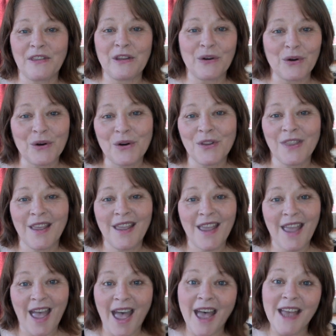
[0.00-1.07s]
the earth
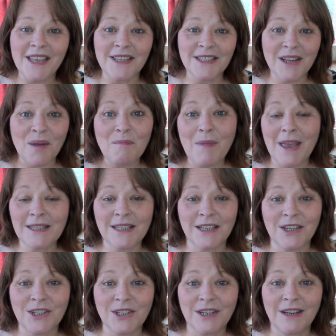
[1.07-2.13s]
has a
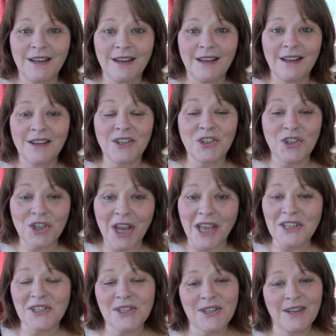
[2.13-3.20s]
message
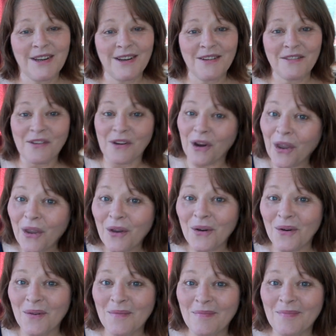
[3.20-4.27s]
just for
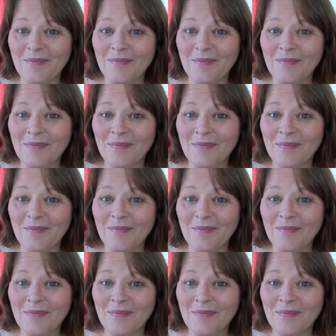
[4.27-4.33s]
you.